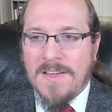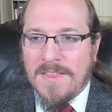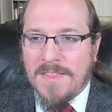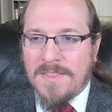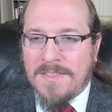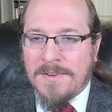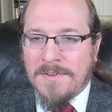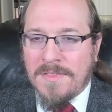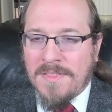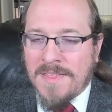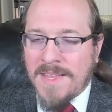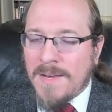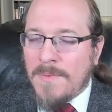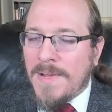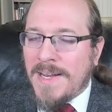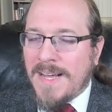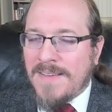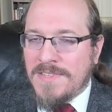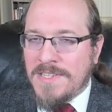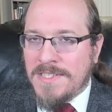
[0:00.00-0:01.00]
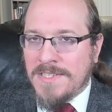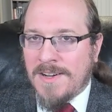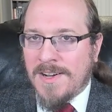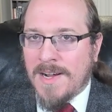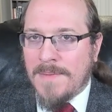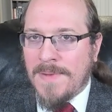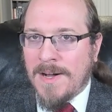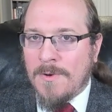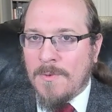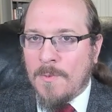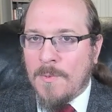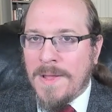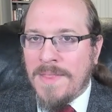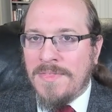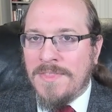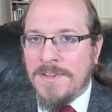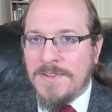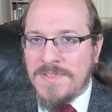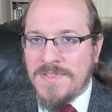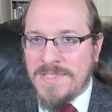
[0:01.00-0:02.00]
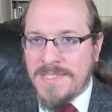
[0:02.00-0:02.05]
though then we'd have to talk about when those